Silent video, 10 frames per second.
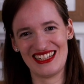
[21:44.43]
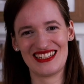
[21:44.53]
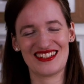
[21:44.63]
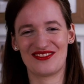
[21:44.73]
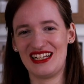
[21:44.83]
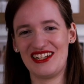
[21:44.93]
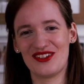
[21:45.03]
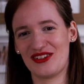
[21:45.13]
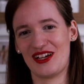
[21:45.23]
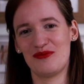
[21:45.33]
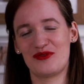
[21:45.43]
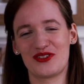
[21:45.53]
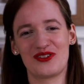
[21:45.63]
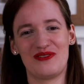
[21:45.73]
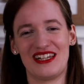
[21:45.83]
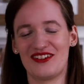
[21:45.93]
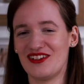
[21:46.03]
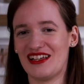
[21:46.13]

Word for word: this is really not helpful to me at all?